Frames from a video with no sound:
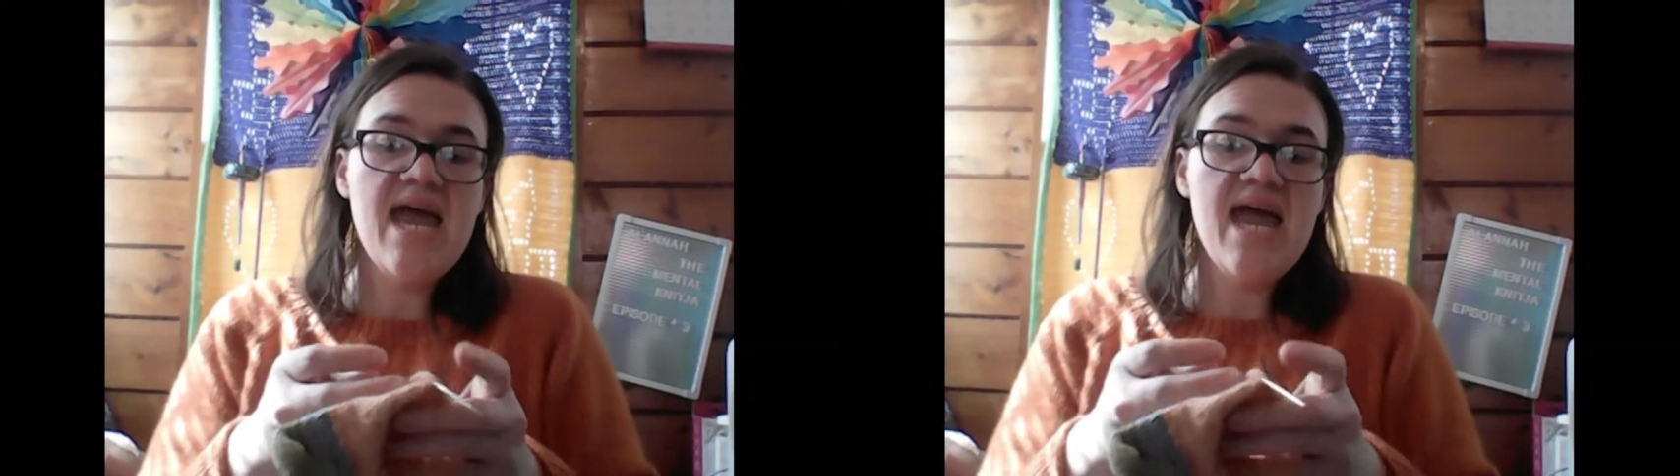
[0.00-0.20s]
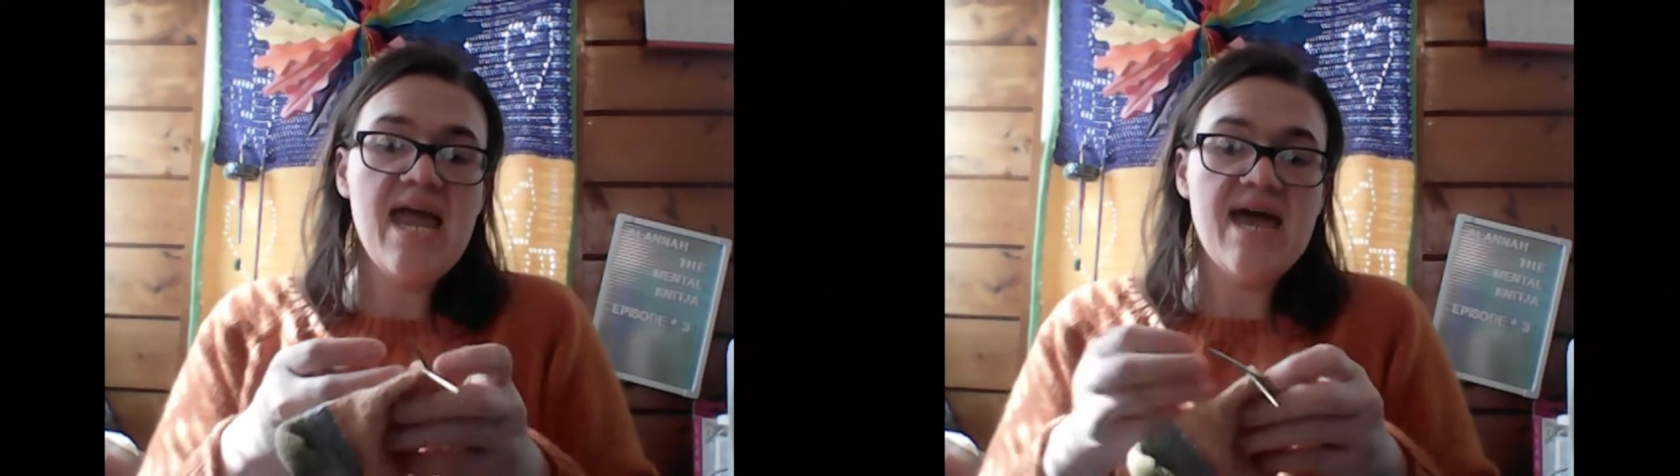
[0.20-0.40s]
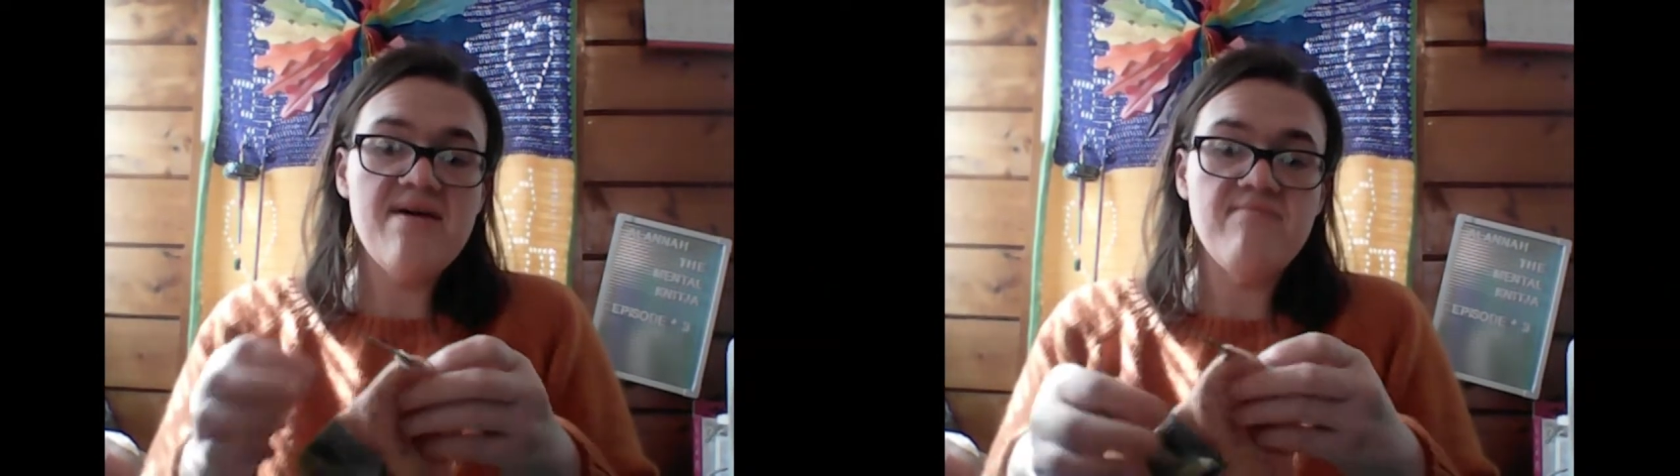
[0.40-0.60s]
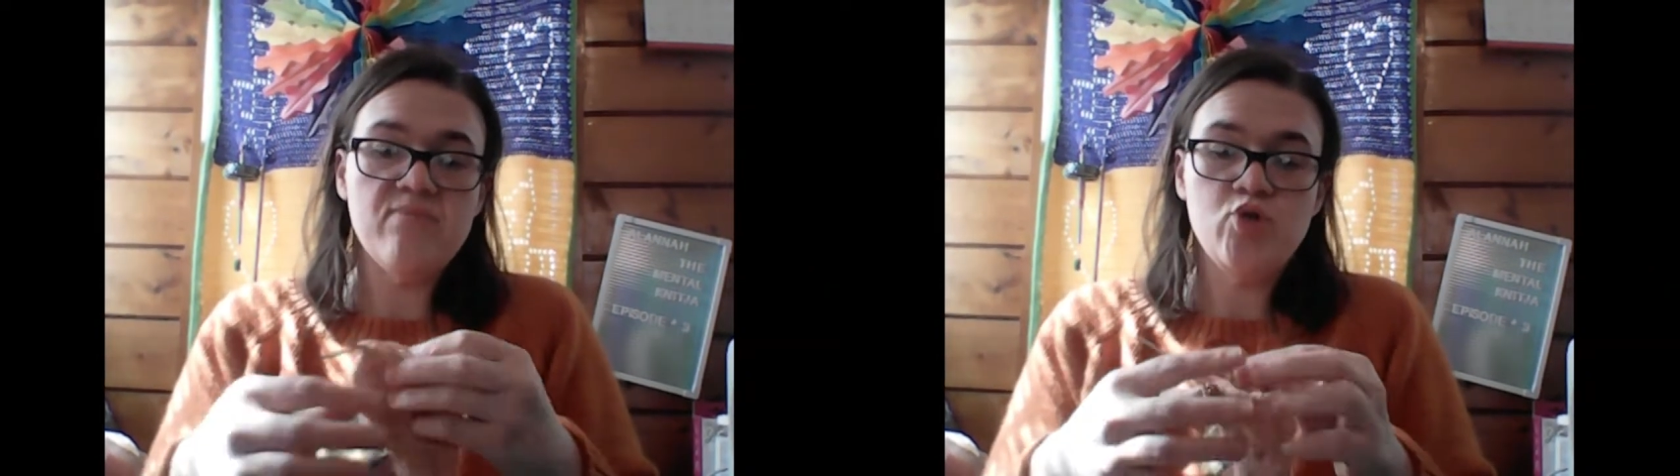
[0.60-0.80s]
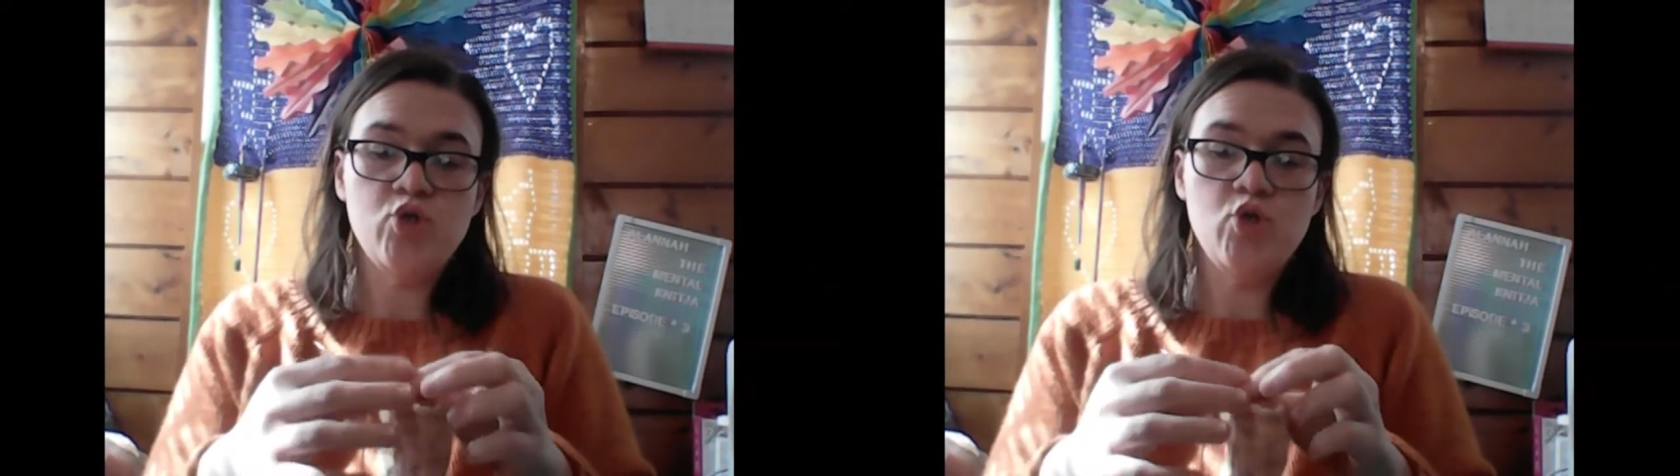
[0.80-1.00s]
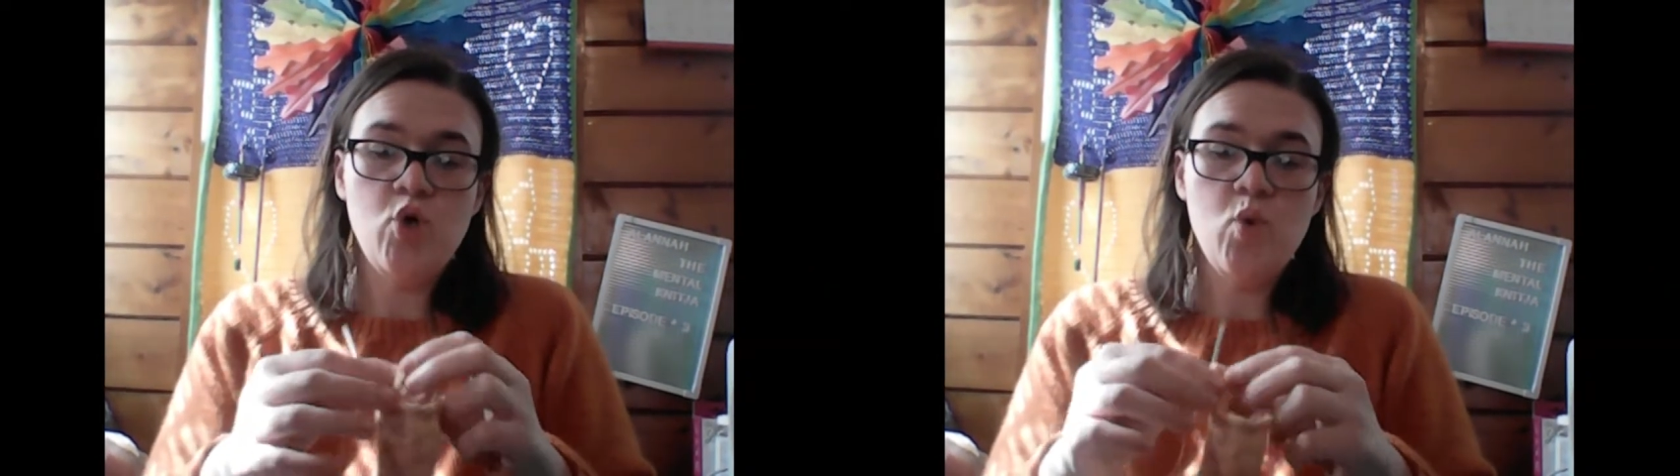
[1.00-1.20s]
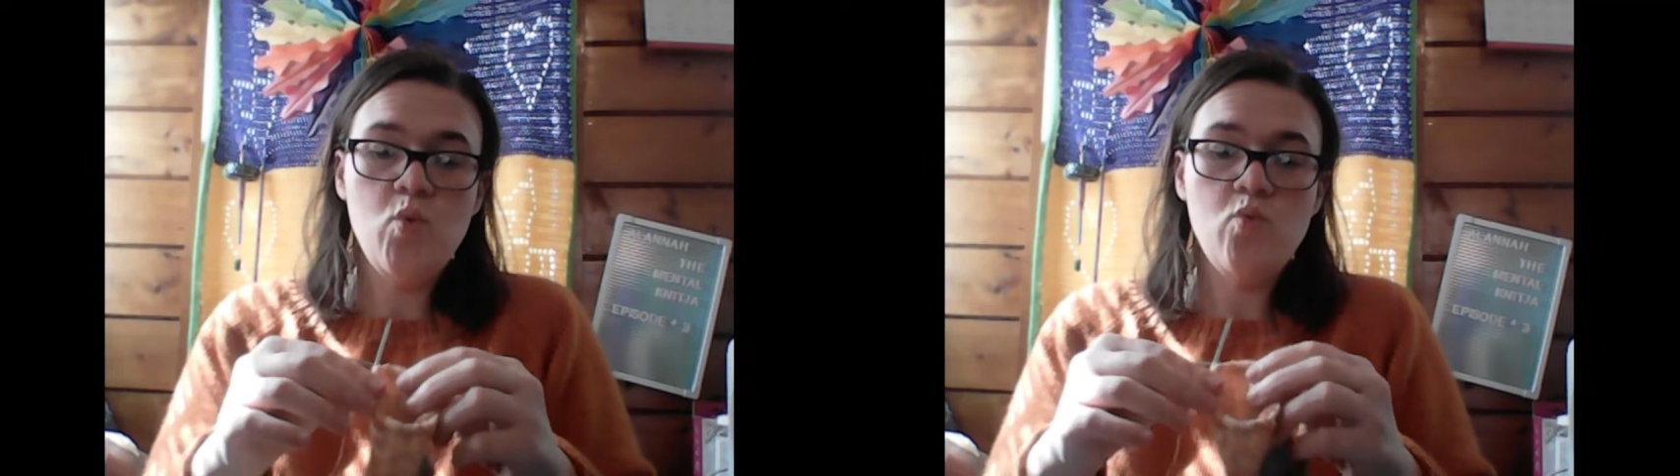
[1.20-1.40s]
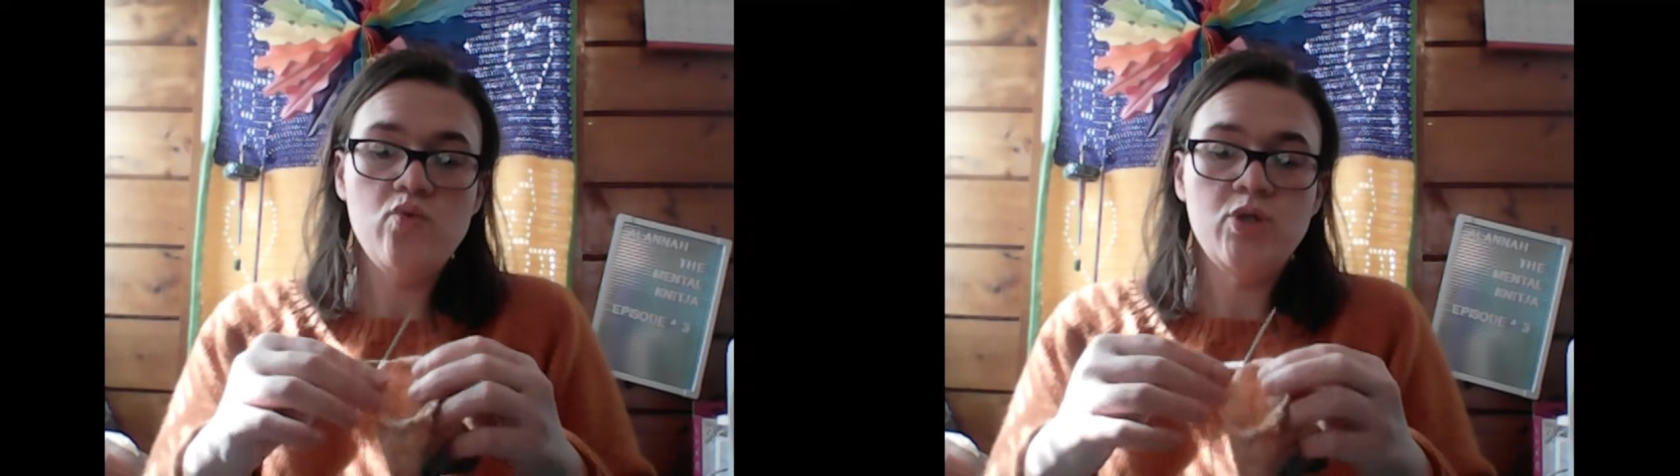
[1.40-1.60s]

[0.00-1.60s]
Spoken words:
am so